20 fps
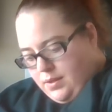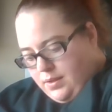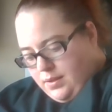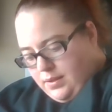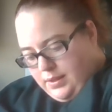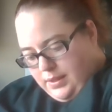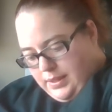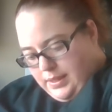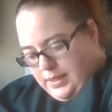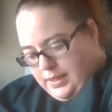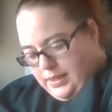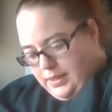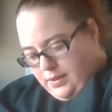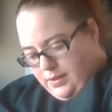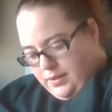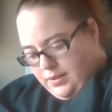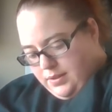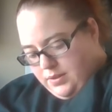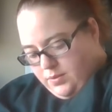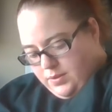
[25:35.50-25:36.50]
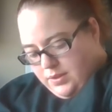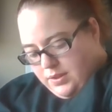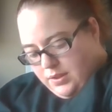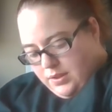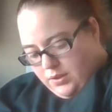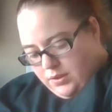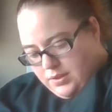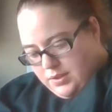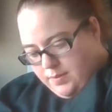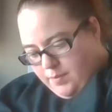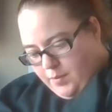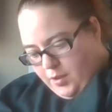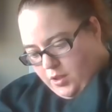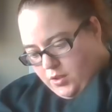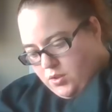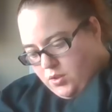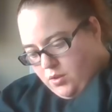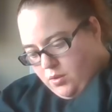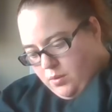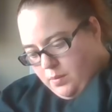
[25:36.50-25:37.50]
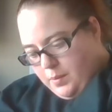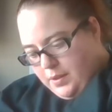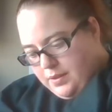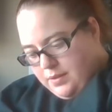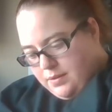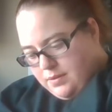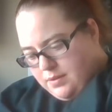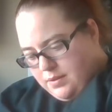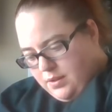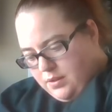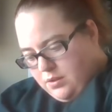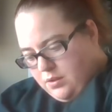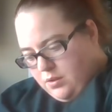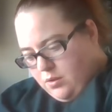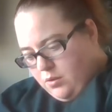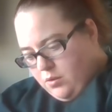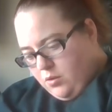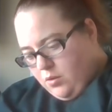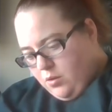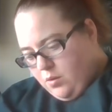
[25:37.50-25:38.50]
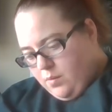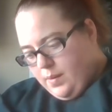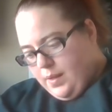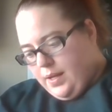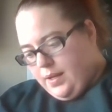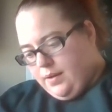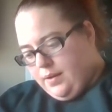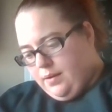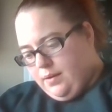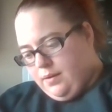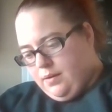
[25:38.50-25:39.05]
The key on this one's a little small too, but it's not too bad.